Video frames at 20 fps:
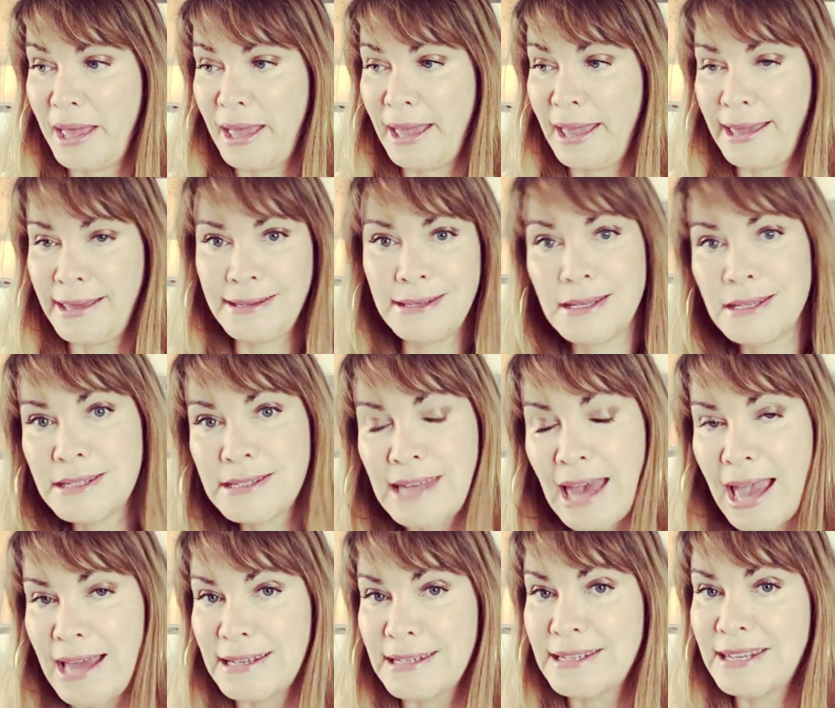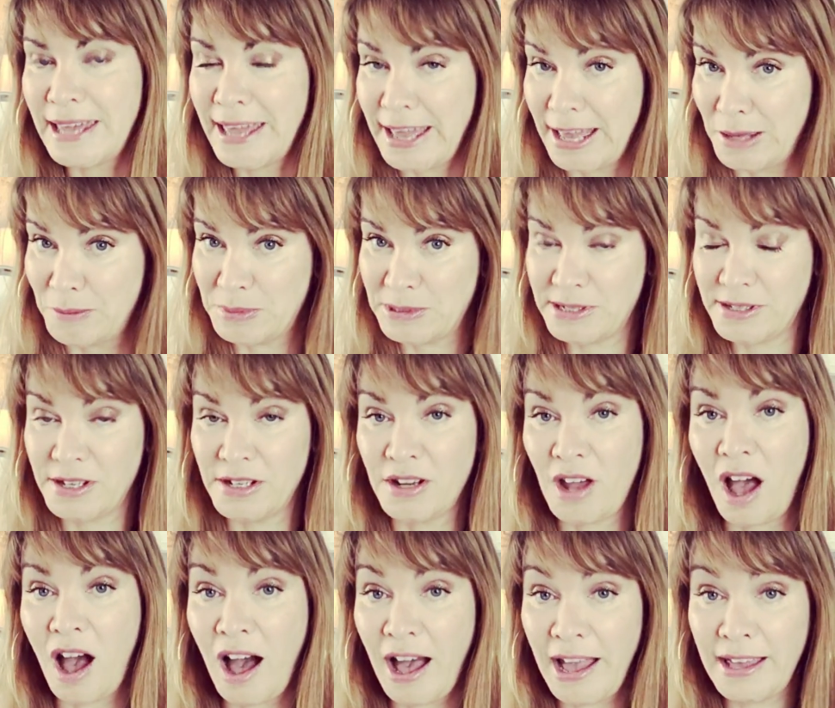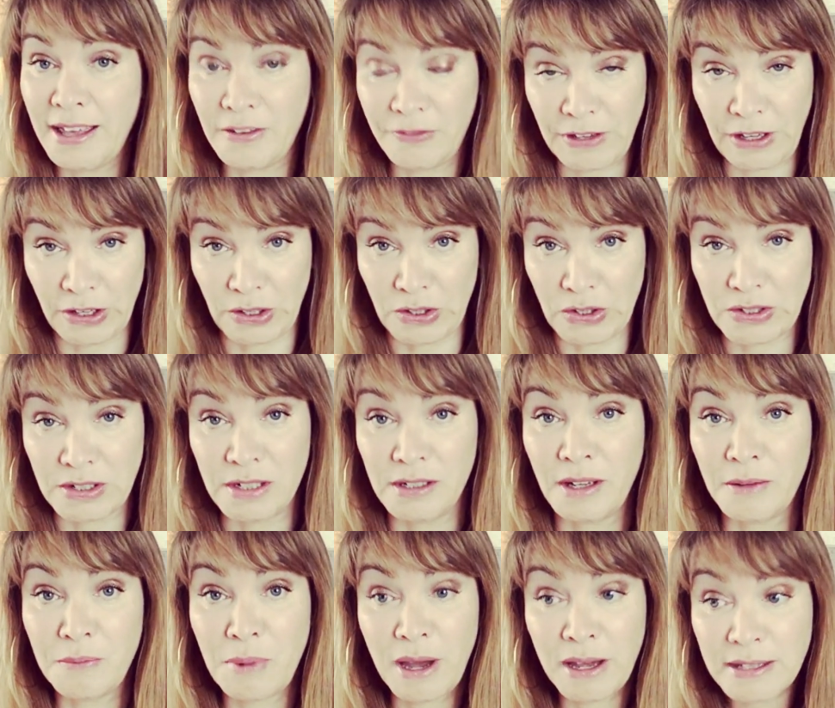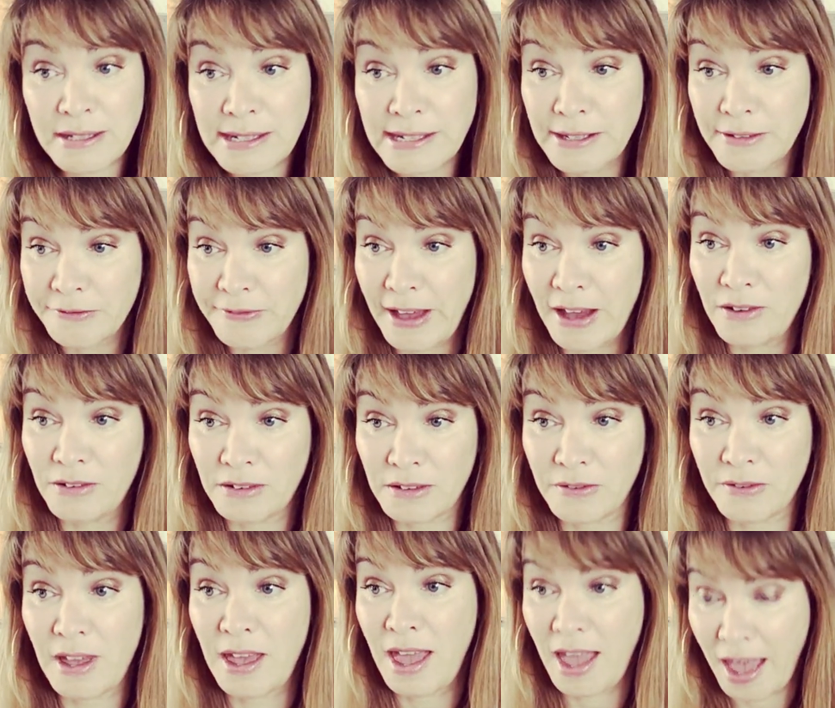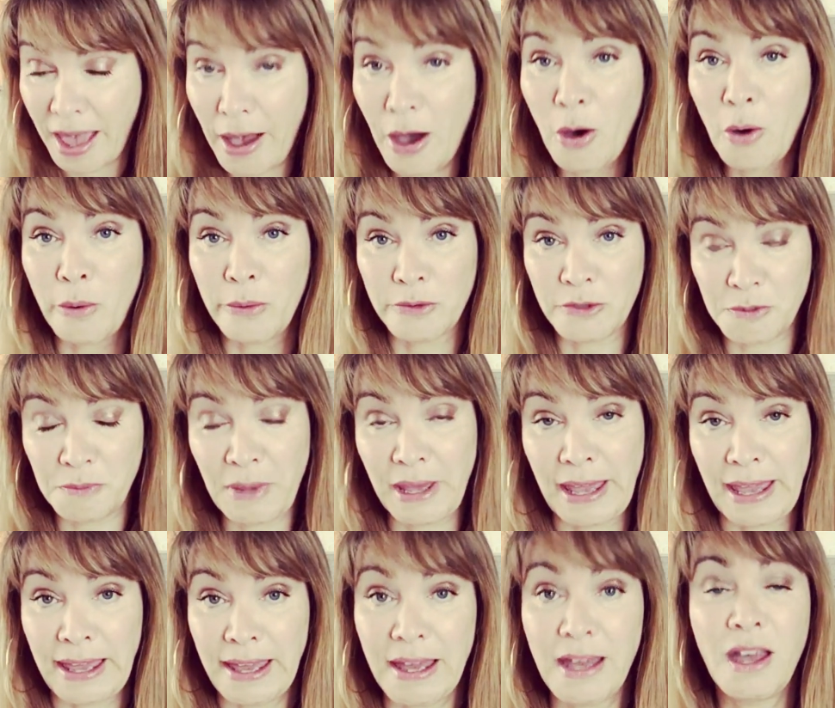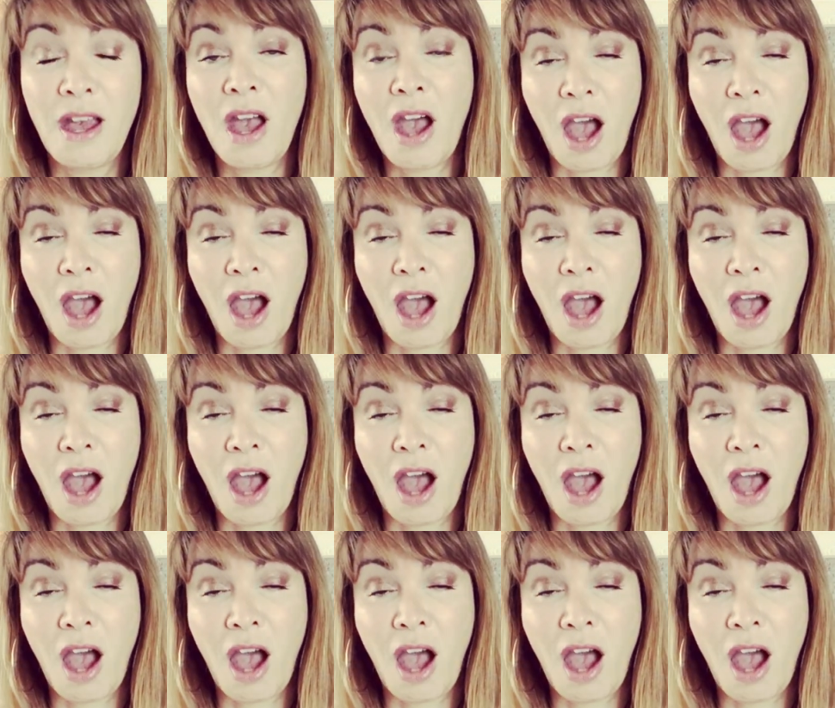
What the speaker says: hints and tips that I have used and I personally have found have helped me